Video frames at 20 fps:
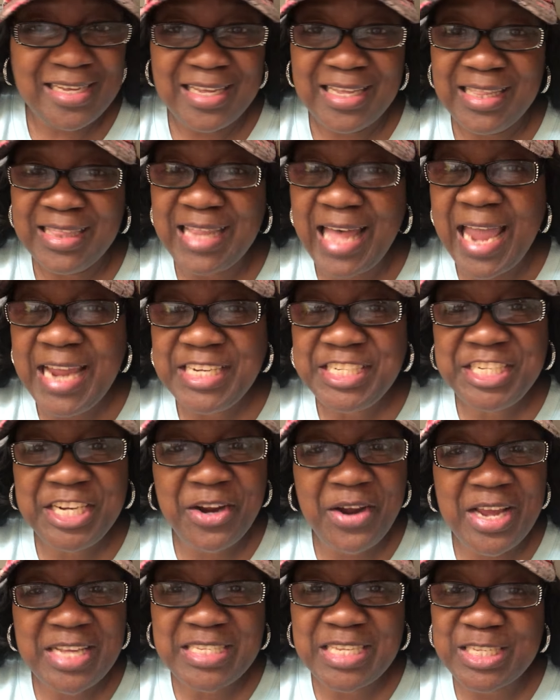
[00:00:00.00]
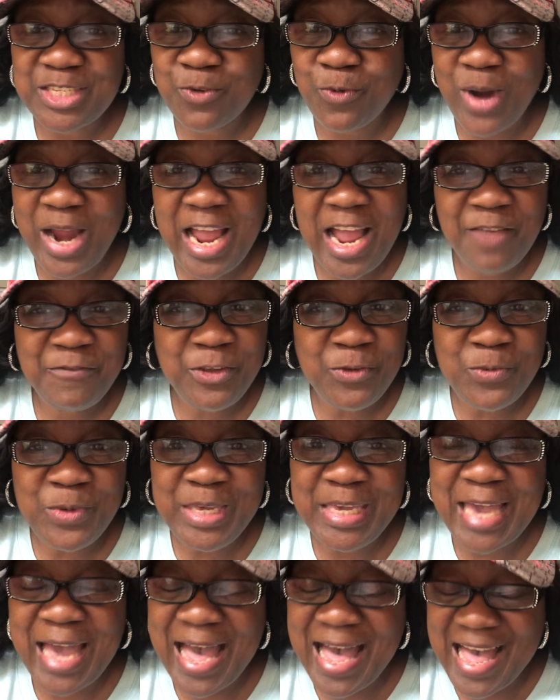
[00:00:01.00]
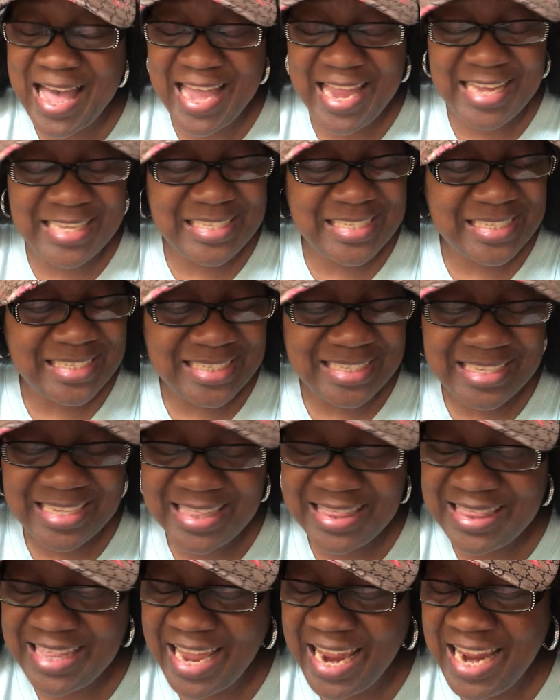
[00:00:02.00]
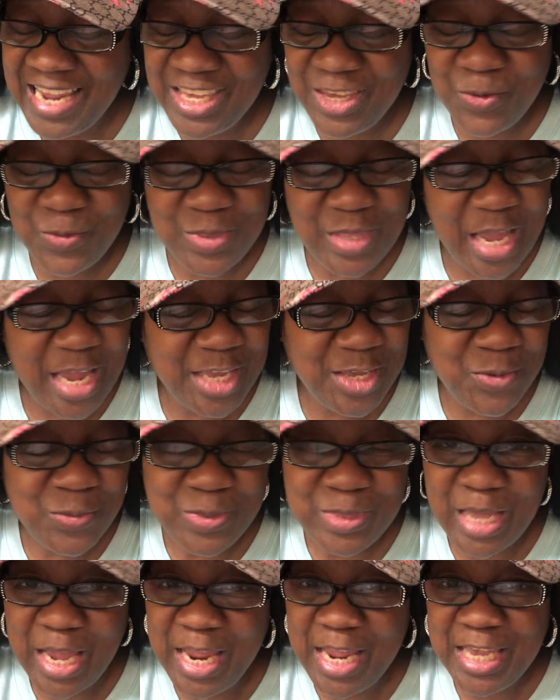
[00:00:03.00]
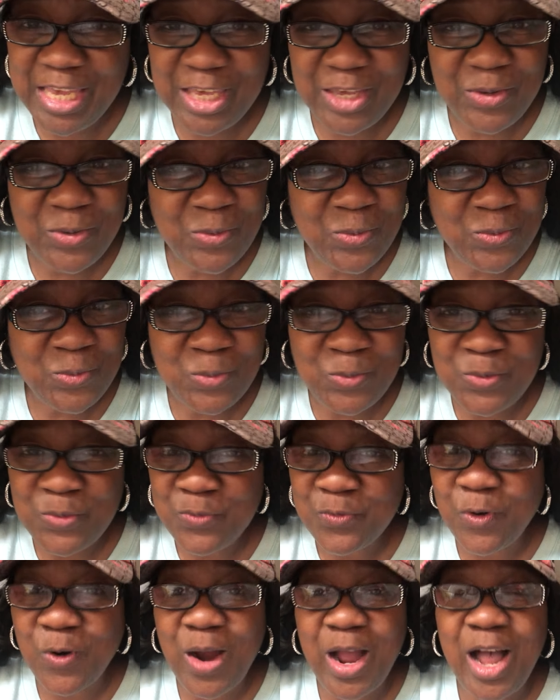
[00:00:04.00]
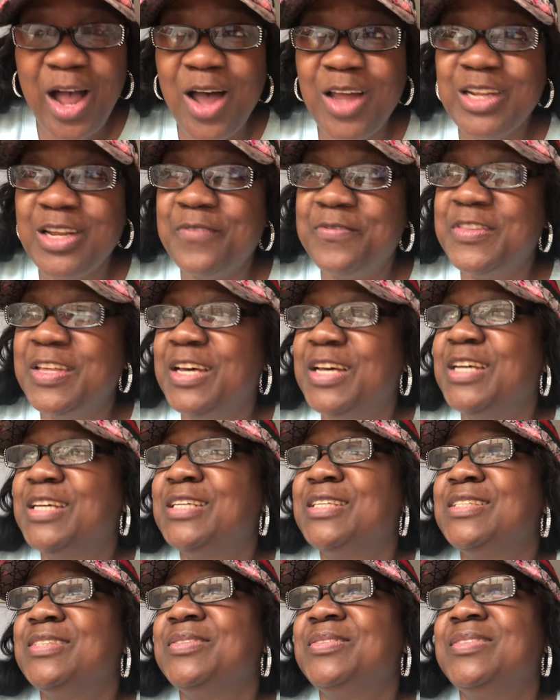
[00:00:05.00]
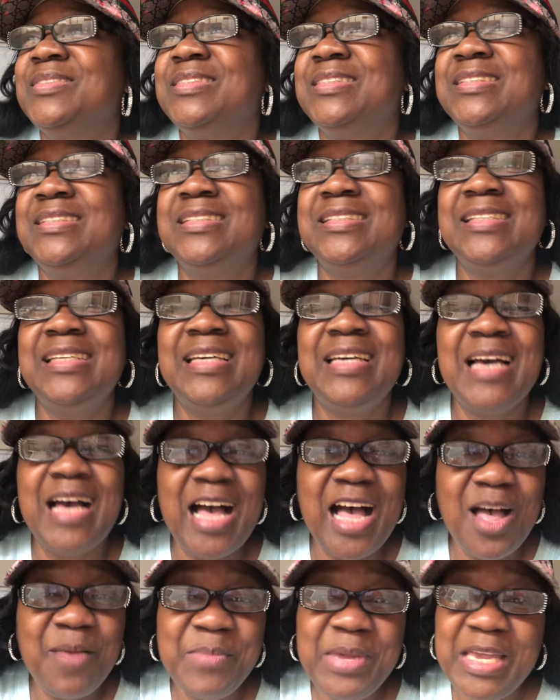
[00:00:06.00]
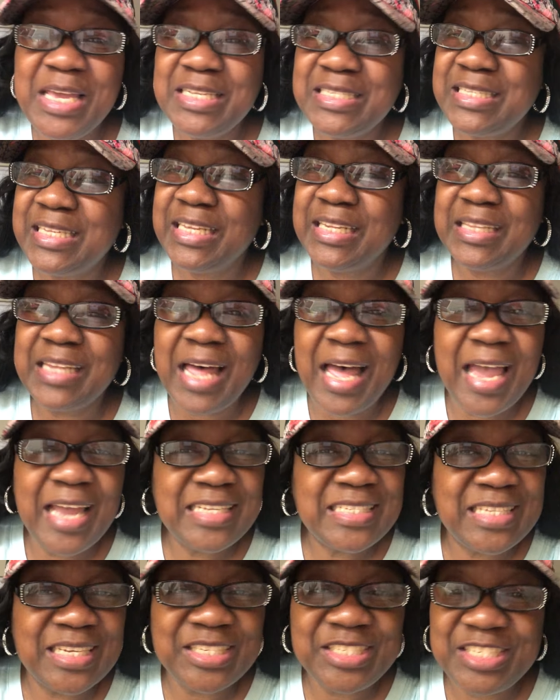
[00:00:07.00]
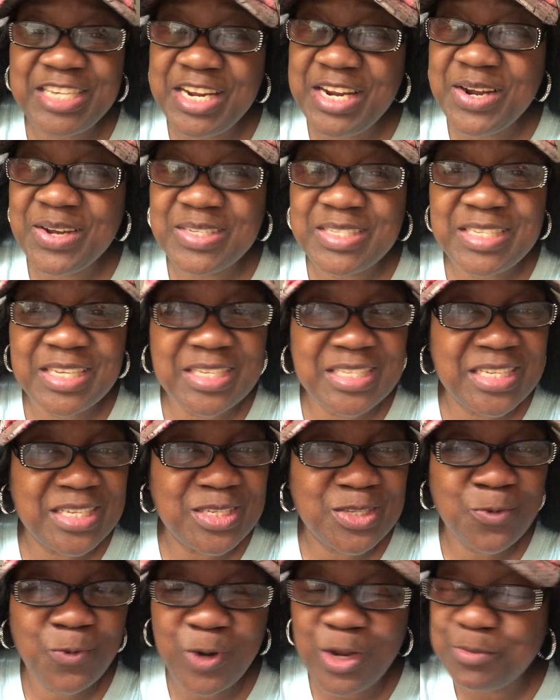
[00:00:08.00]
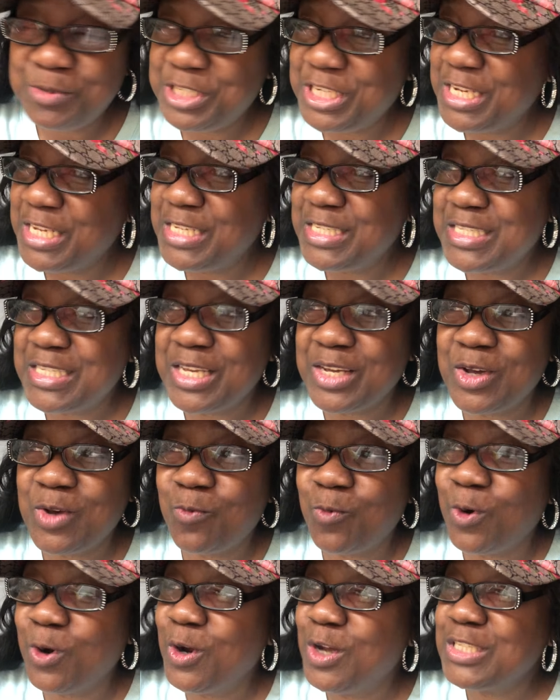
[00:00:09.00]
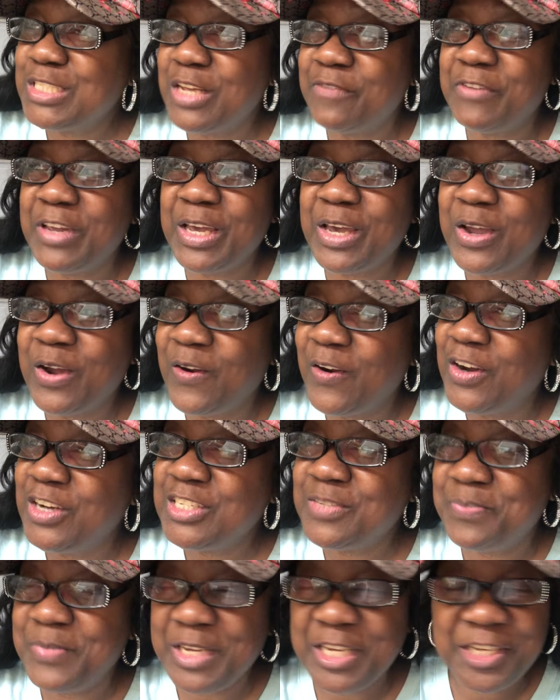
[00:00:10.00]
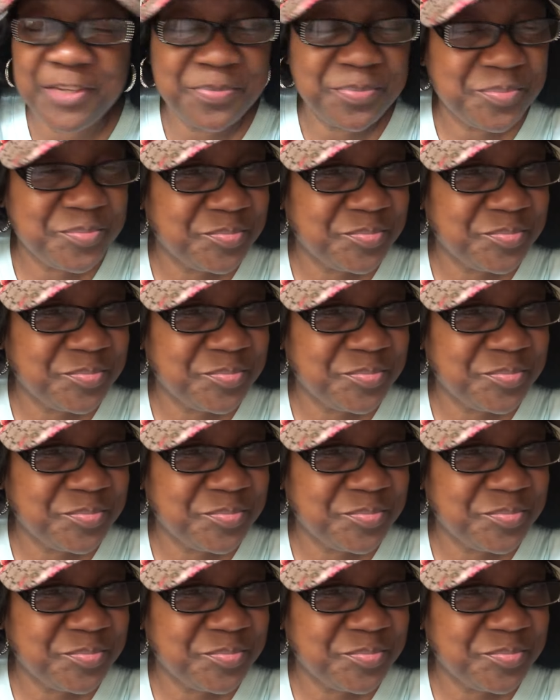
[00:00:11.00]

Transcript: Like, share, and subscribe, you guys. Thank you, thank you, thank you for all of the comments, the likes, the shares, the subscriptions, the words of encouragement,